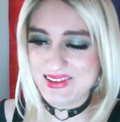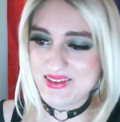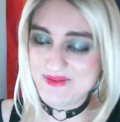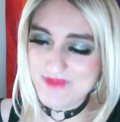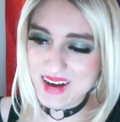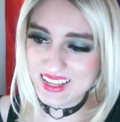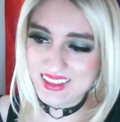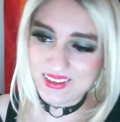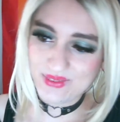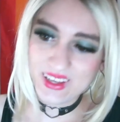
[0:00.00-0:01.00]
But
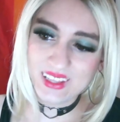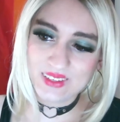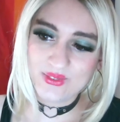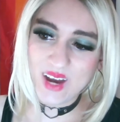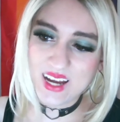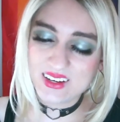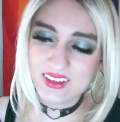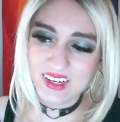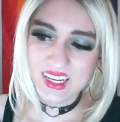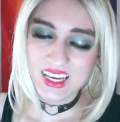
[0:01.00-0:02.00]
Spheal is
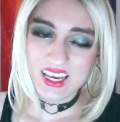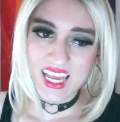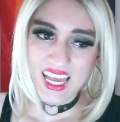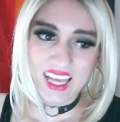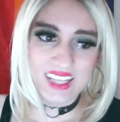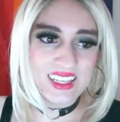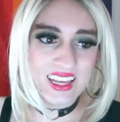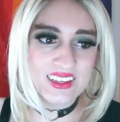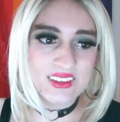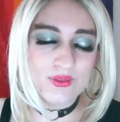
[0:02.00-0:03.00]
fun. It's
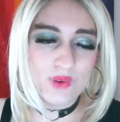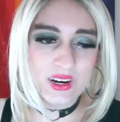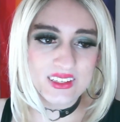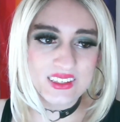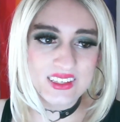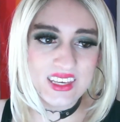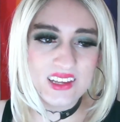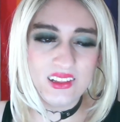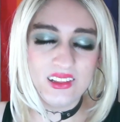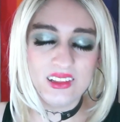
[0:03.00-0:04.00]
like what
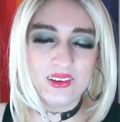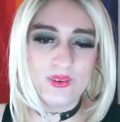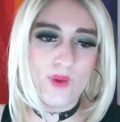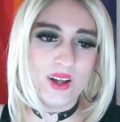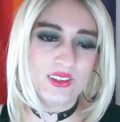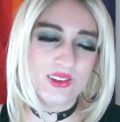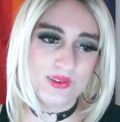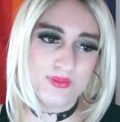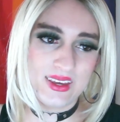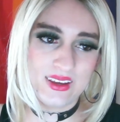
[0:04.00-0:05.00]
Seel wants to
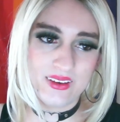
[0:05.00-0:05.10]
be.